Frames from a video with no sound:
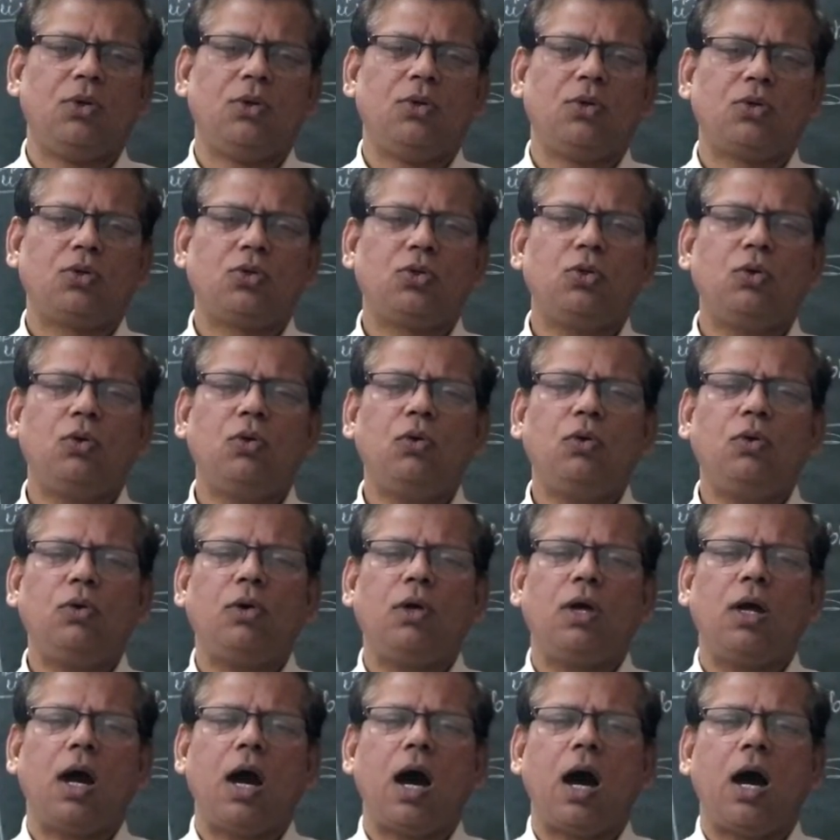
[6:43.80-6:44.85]

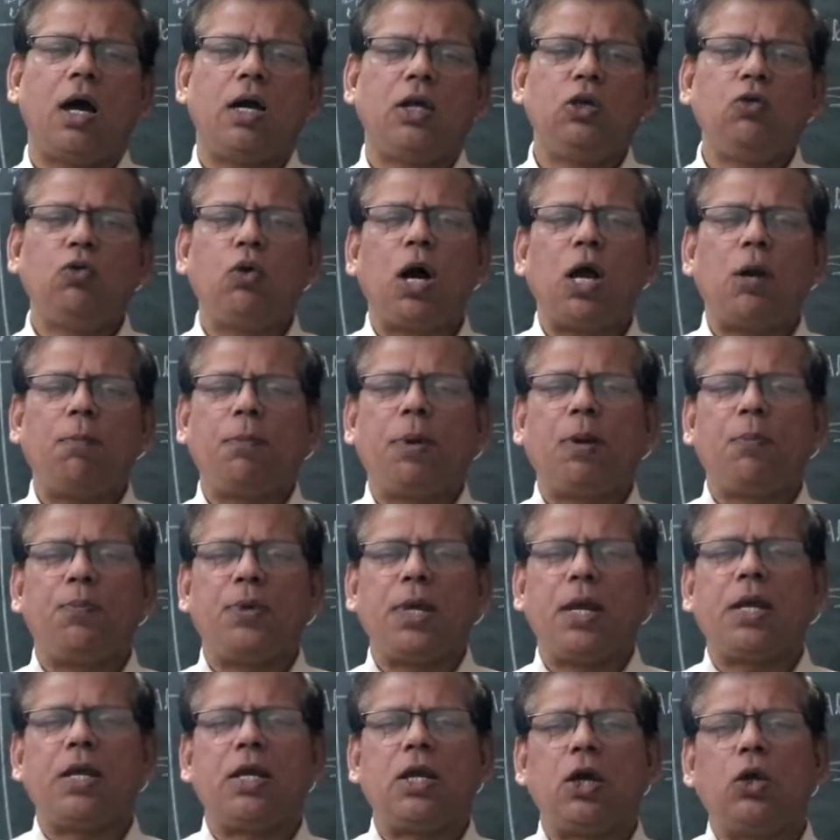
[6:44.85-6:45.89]
So you are
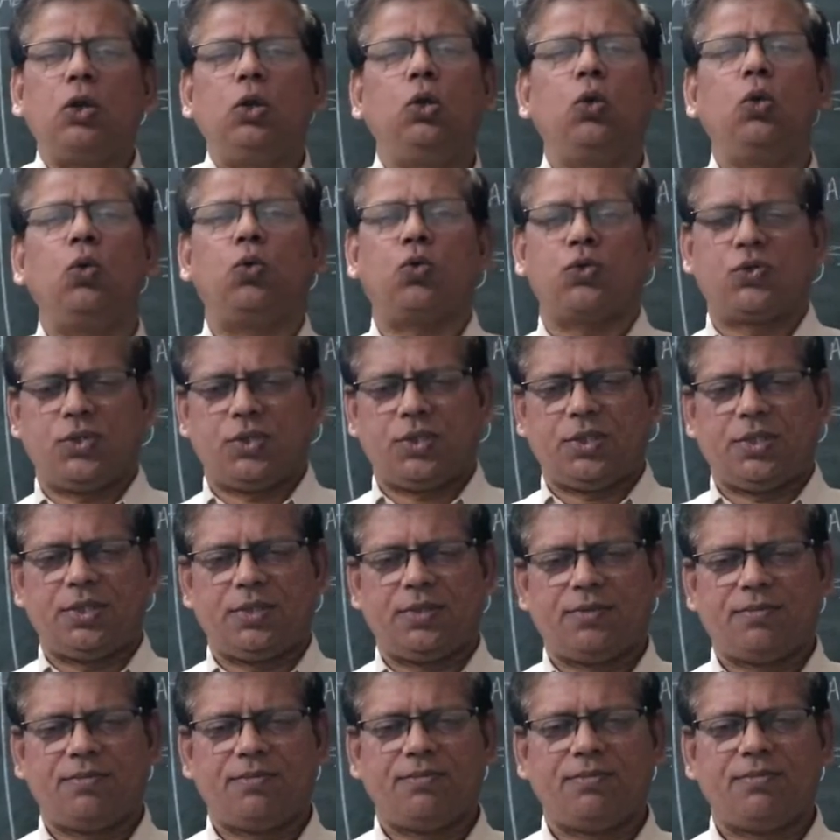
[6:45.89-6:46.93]
preparing your
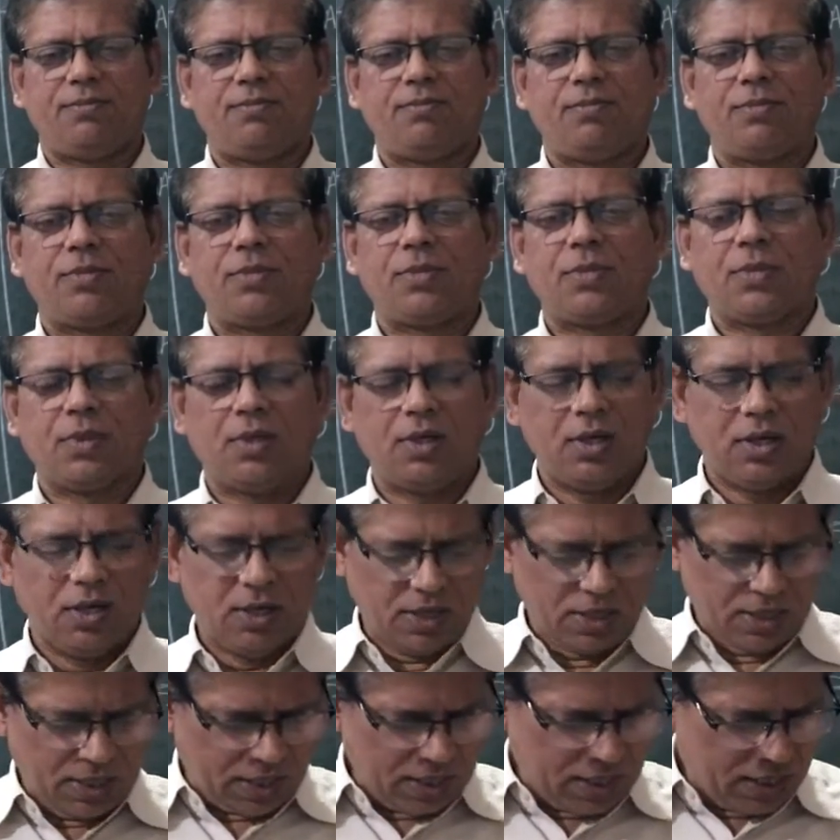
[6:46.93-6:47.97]
notes.
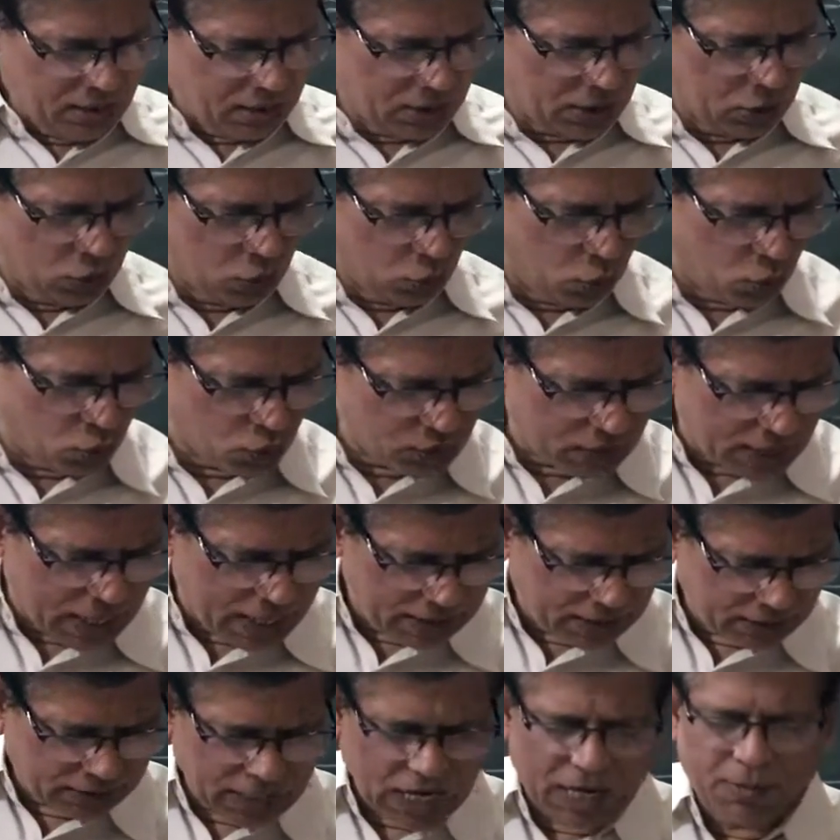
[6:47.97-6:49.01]
In the notes, at
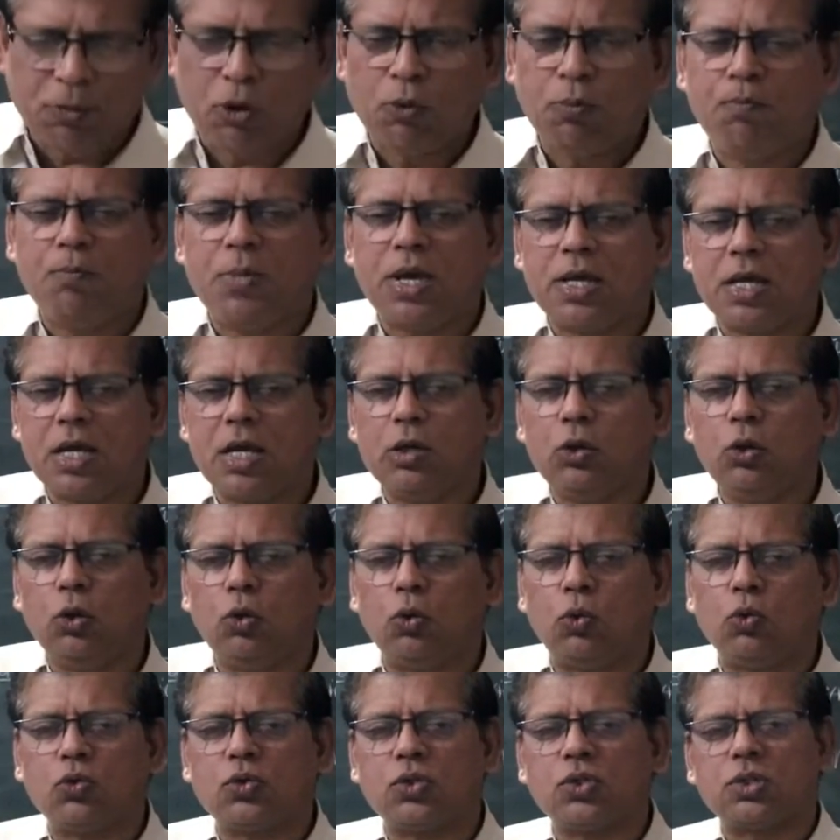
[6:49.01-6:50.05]
the time of making
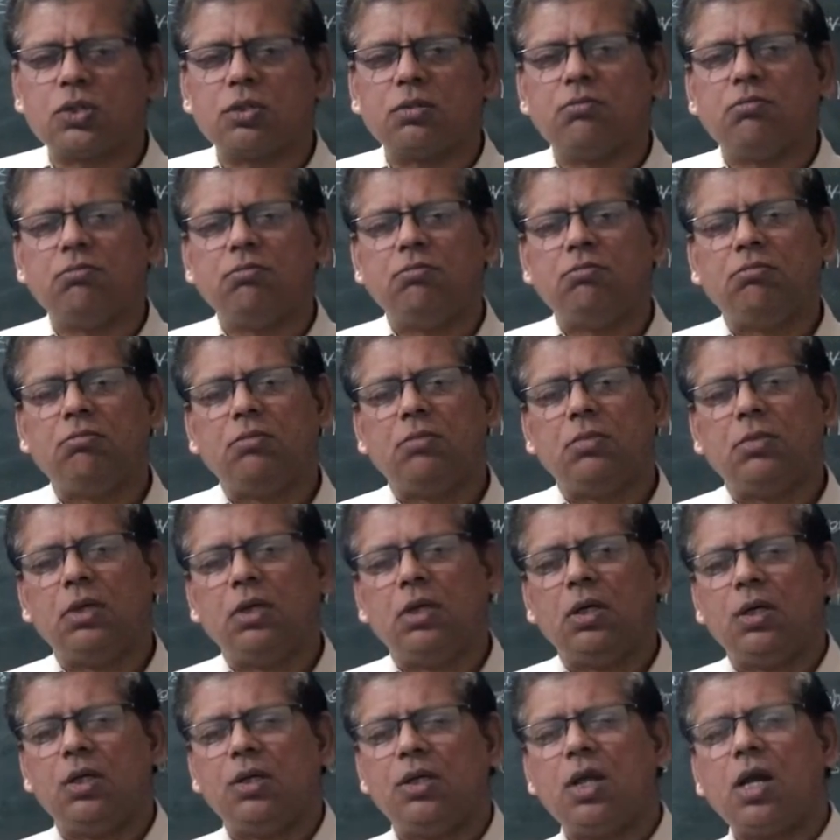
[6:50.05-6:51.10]
notes,
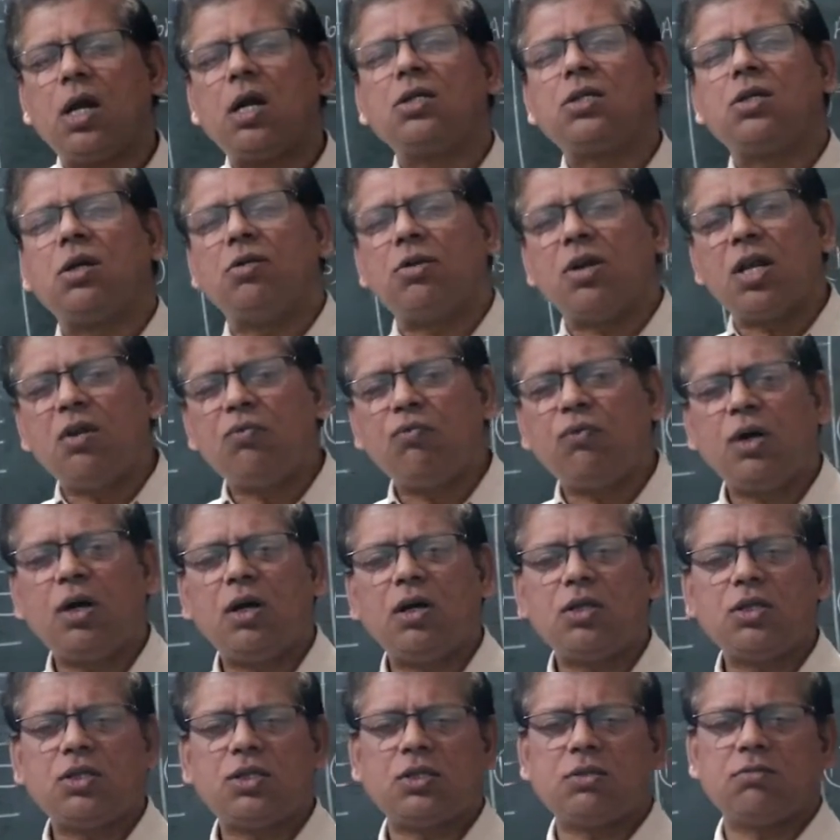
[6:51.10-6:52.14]
there are certain
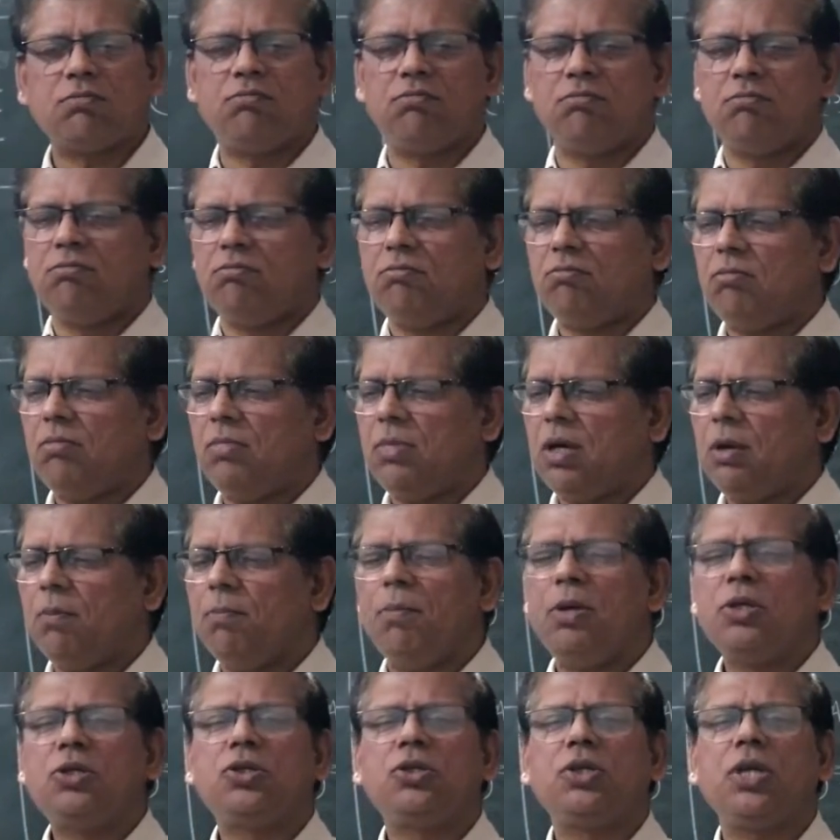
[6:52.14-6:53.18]
words
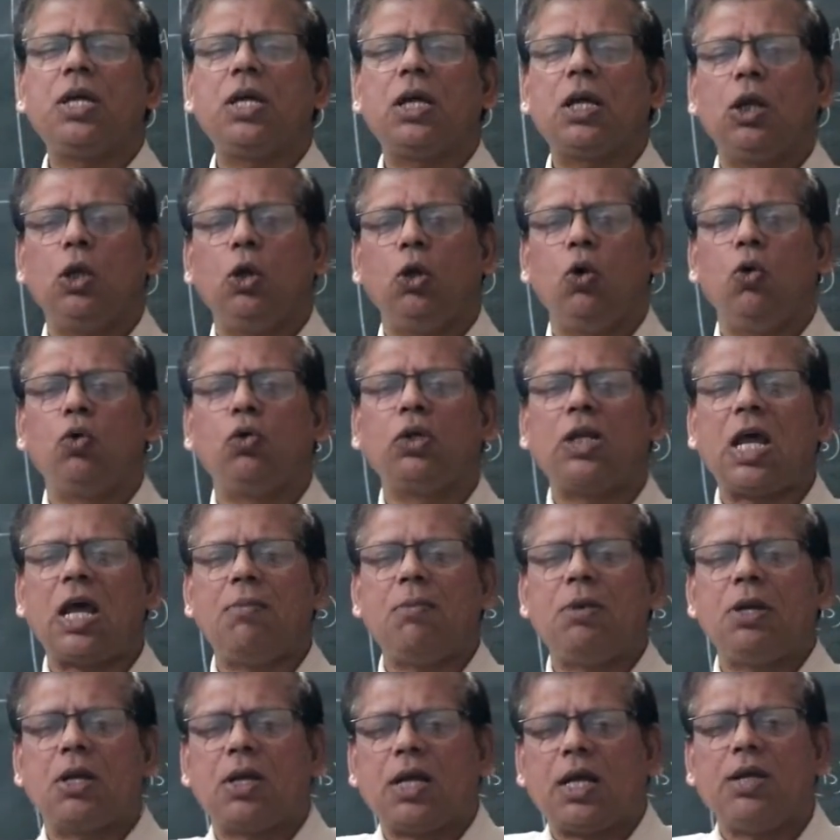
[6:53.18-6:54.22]
which take long
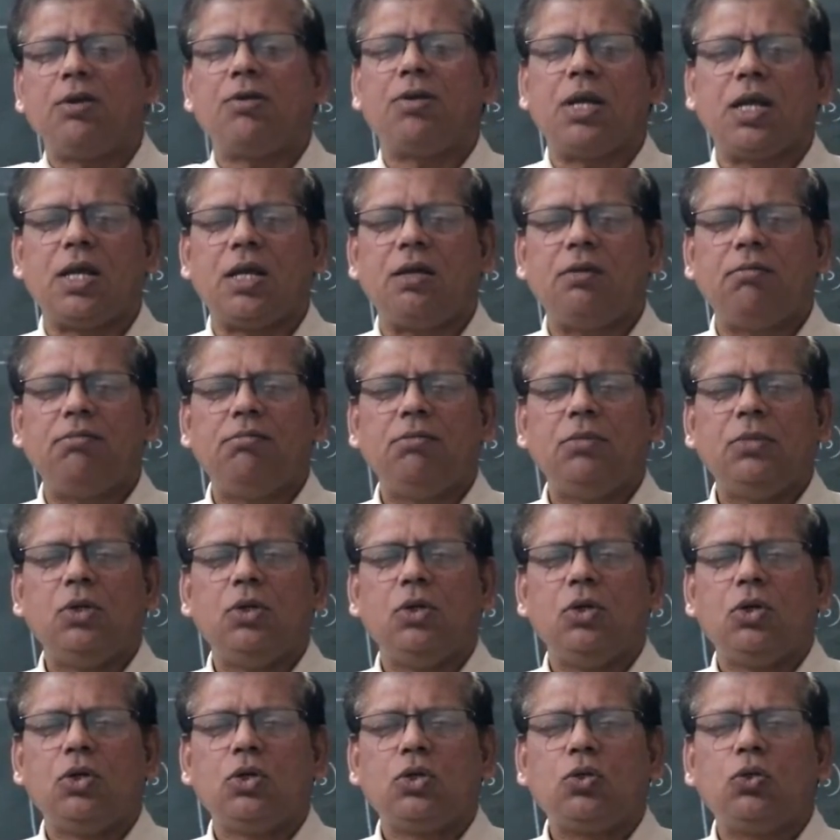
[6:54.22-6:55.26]
time in writing,
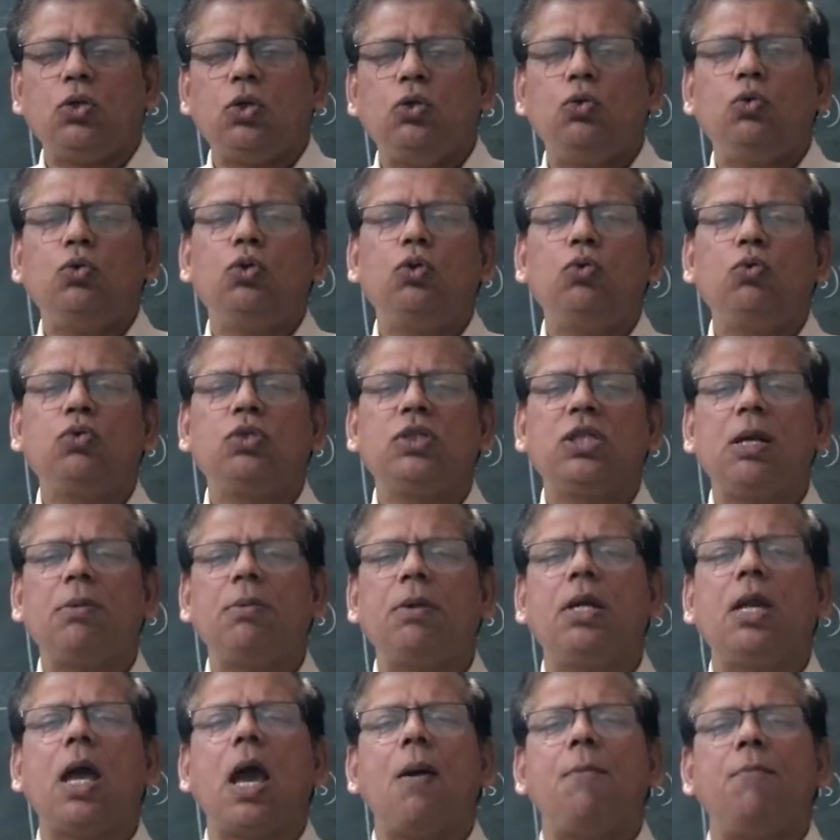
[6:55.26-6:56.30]
so you use them
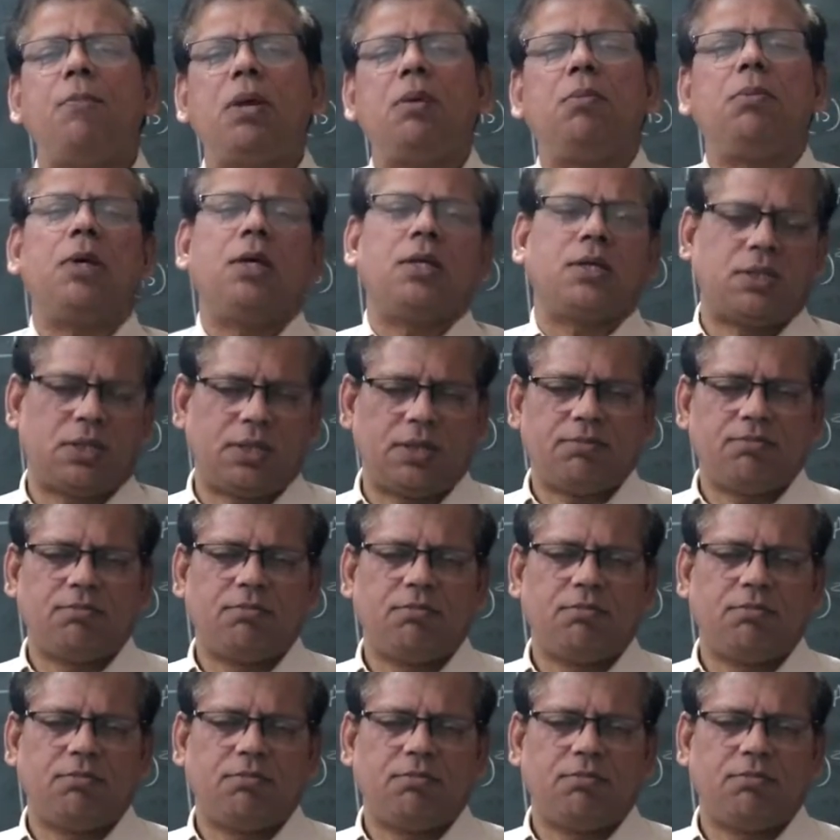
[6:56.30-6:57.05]
in abbreviation.